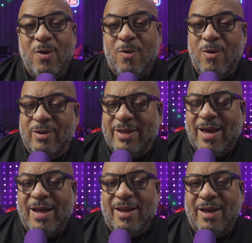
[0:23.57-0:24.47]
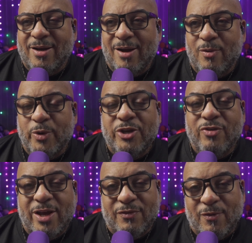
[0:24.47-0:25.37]
or they had like a
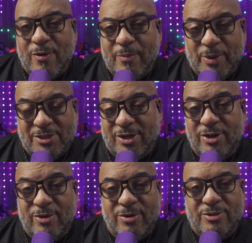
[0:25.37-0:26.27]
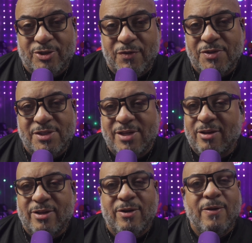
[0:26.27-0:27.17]
WeTransfer, a bunch of other services
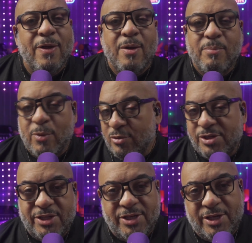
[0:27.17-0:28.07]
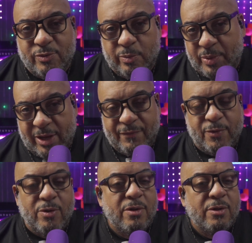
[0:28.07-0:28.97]
out there. Most of these things were
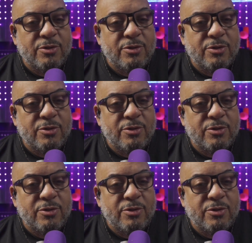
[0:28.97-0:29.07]
painful